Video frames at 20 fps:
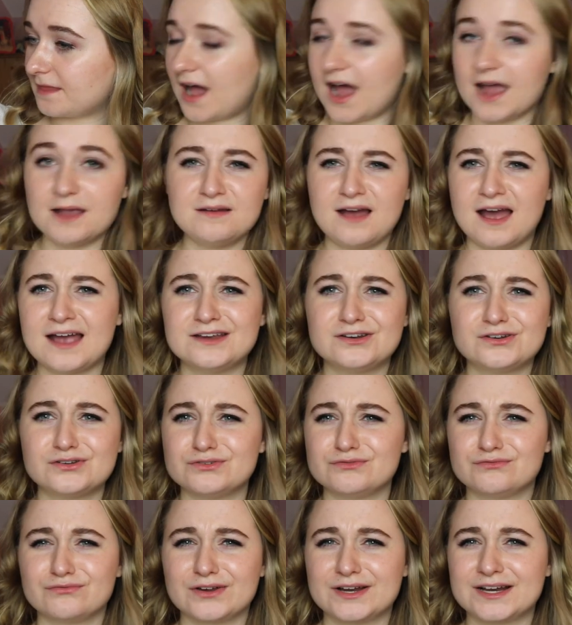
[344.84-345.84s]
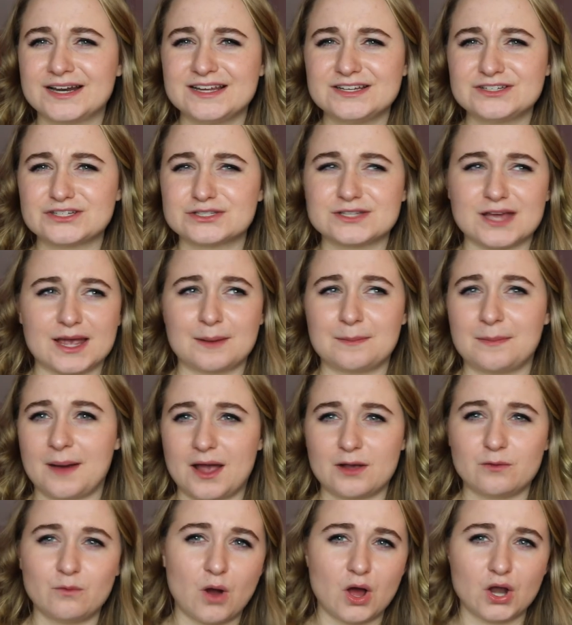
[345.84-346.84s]
I, I really just like
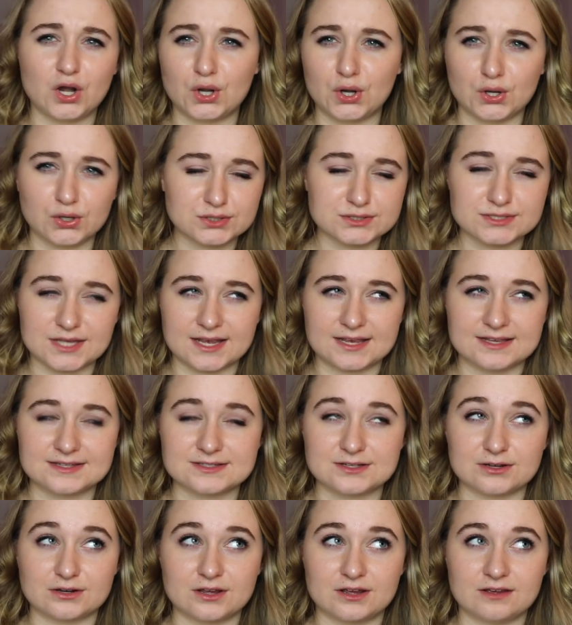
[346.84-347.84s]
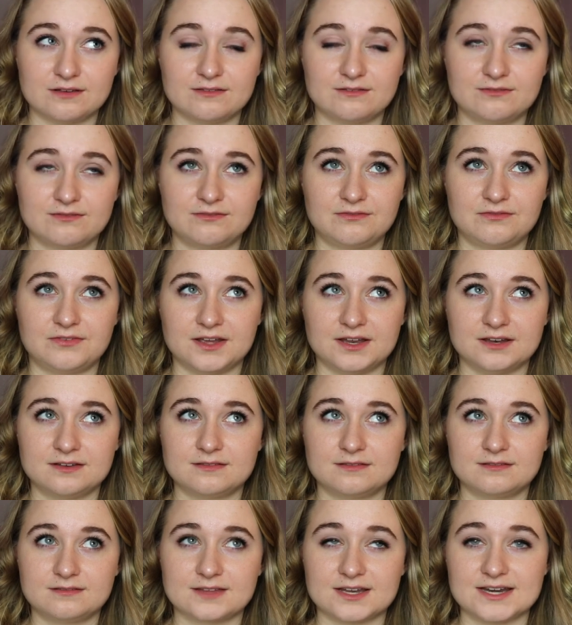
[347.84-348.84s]
buy what looks like it's gonna fit
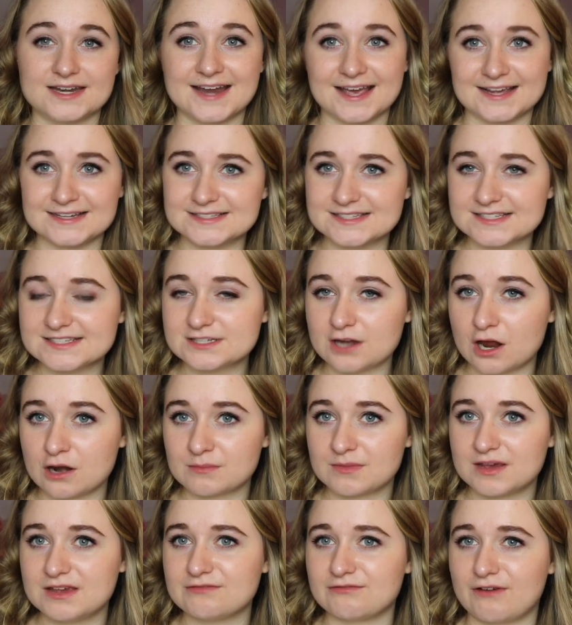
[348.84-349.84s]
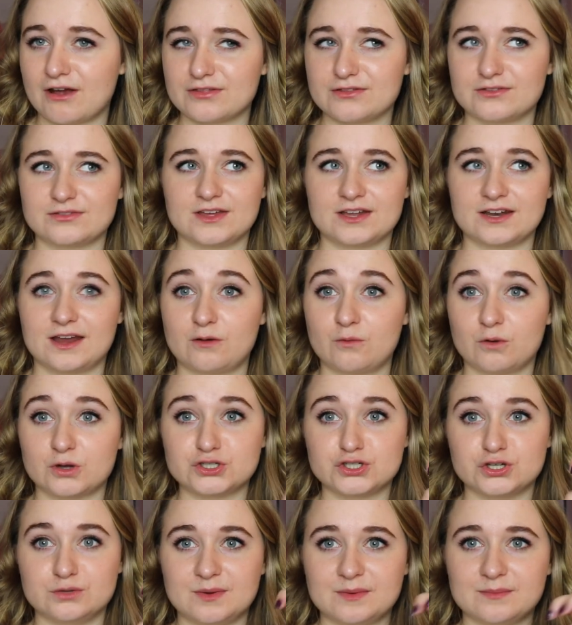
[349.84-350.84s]
the nicest on me rather than like what
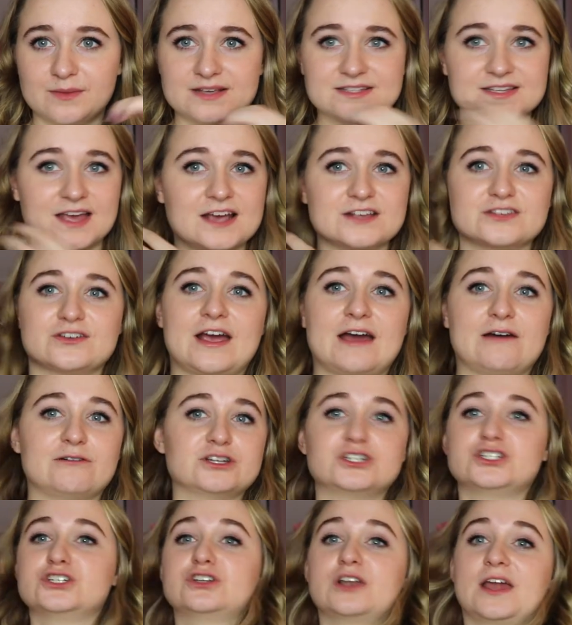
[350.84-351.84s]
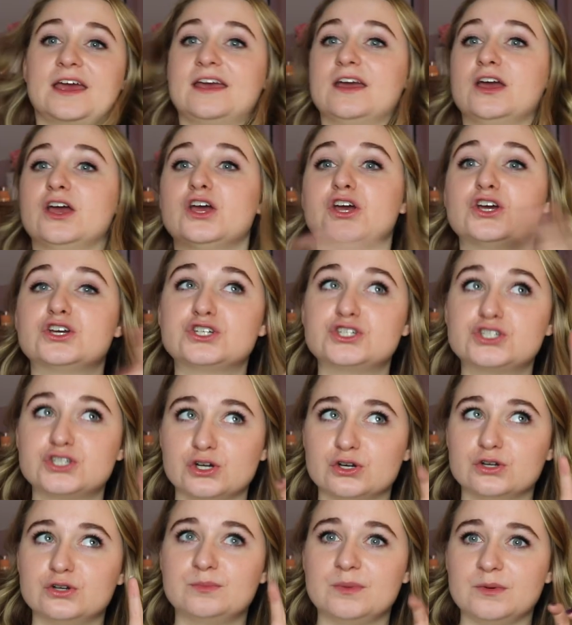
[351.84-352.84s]
should be my size or how it like
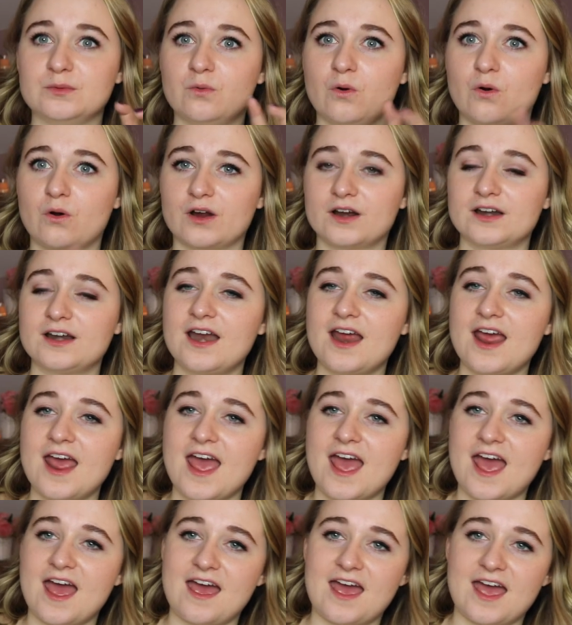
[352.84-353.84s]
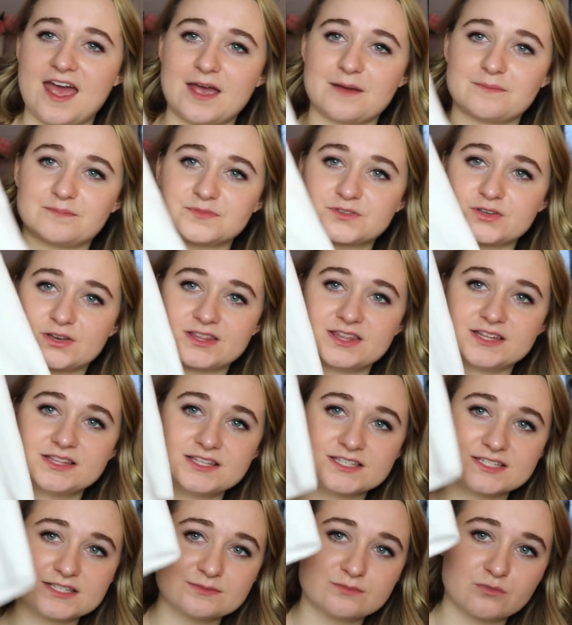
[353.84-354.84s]
should be worn. Um, so I think
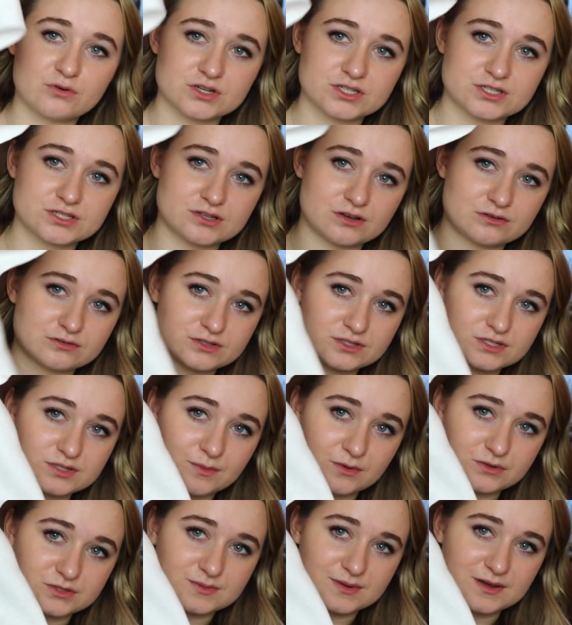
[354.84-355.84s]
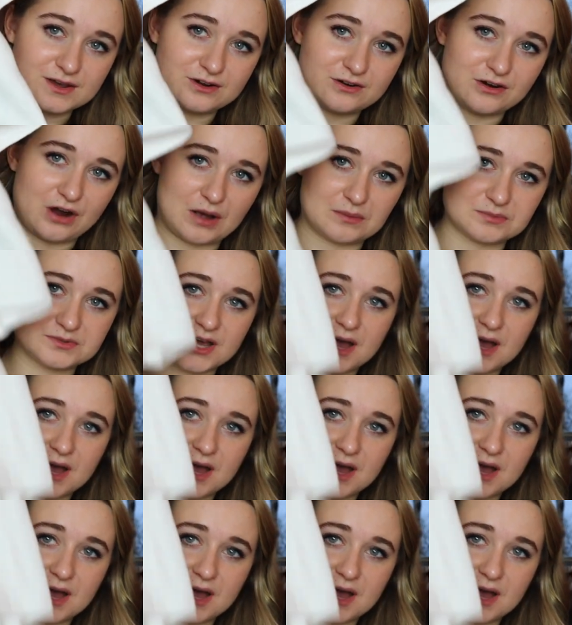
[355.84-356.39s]
this is more so supposed to be a crop